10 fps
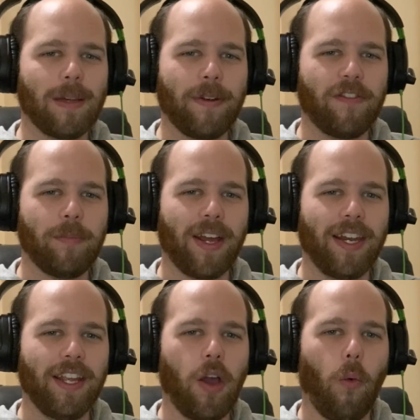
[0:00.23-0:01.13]
up,
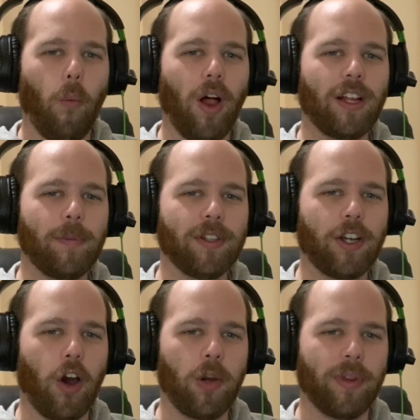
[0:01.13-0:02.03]
everybody? Welcome to
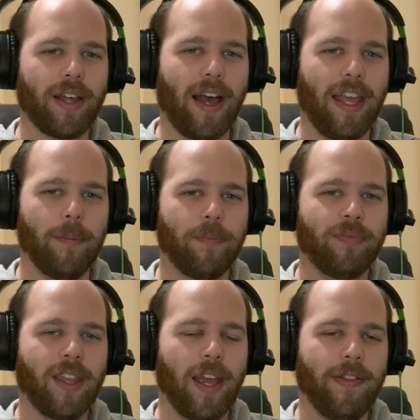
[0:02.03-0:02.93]
Coding with Chaim.
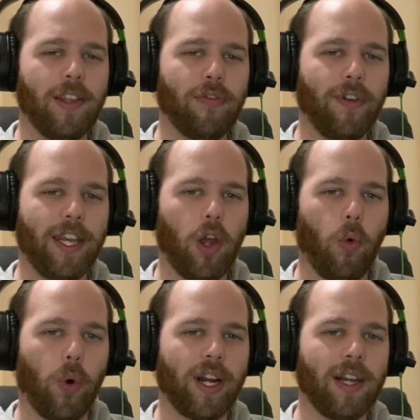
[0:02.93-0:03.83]
In this video,
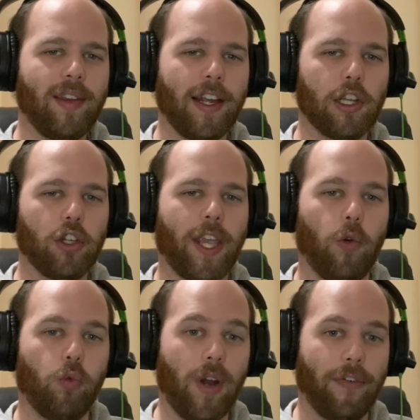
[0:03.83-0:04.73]
we're going to take a look
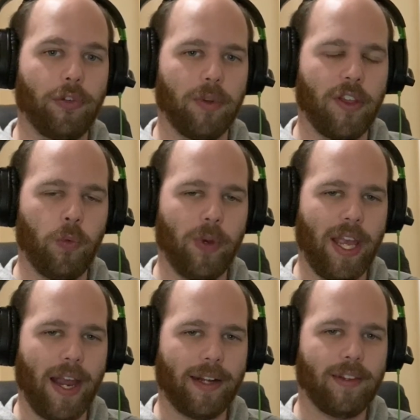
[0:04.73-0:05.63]
at refs within
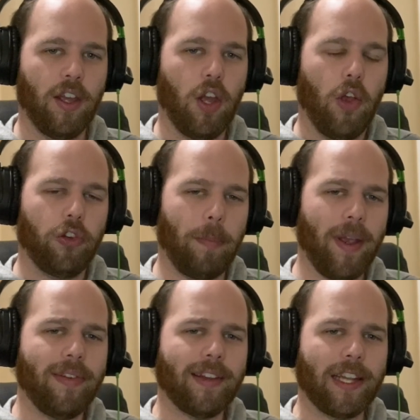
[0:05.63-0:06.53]
React. So
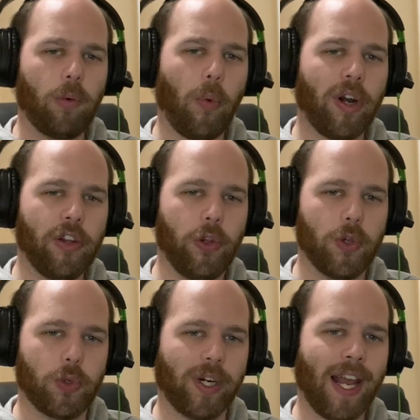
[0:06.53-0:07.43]
basically, what we're going to
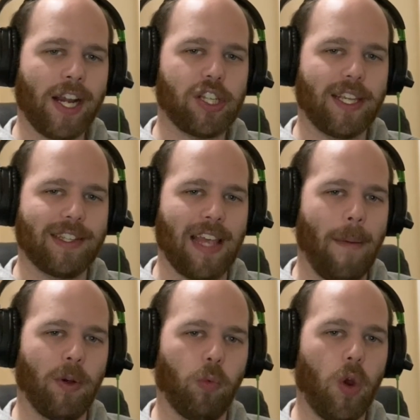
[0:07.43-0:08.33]
do is we're going to actually
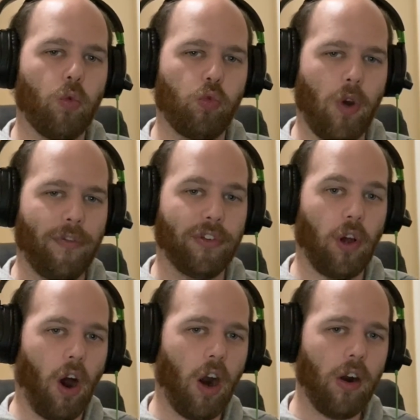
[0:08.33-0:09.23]
examine what refs
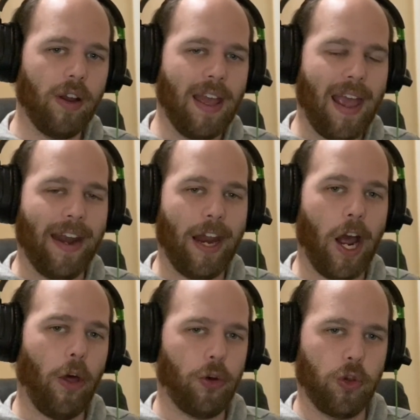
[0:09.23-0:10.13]
are and
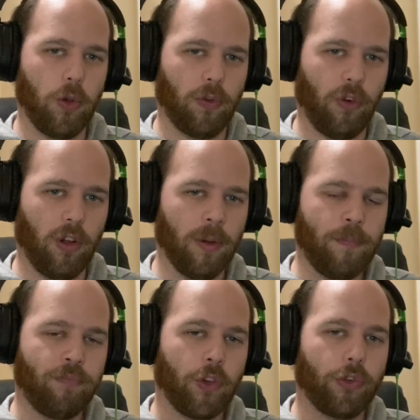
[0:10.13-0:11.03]
how they're useful.
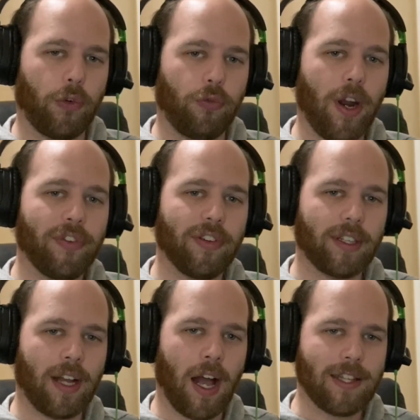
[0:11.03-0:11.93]
So if refs is
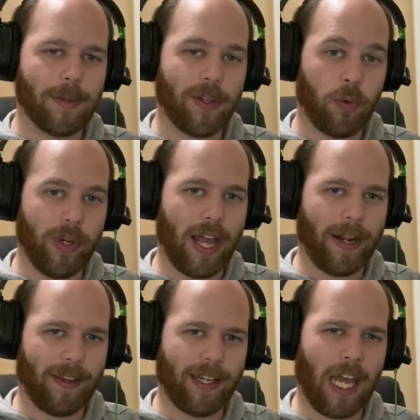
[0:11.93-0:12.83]
a concept in
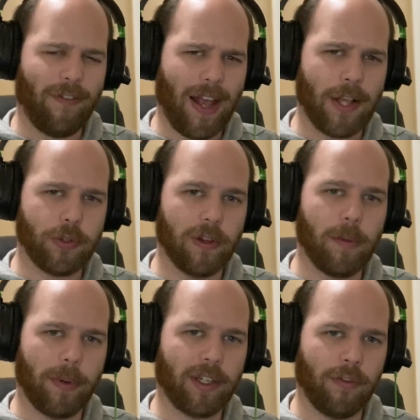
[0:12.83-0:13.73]
React that kind of has you a
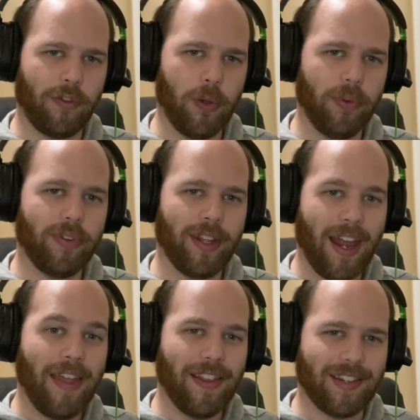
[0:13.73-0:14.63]
little bit confused,
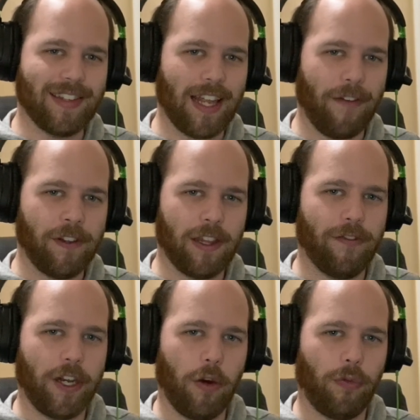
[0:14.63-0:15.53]
this is definitely the
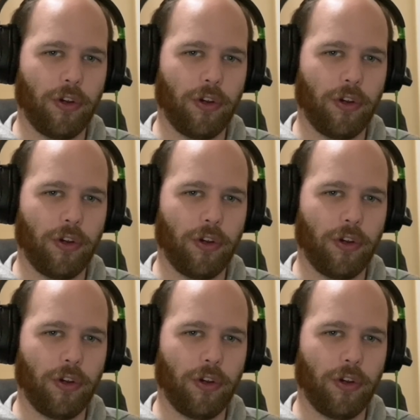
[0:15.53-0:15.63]
video for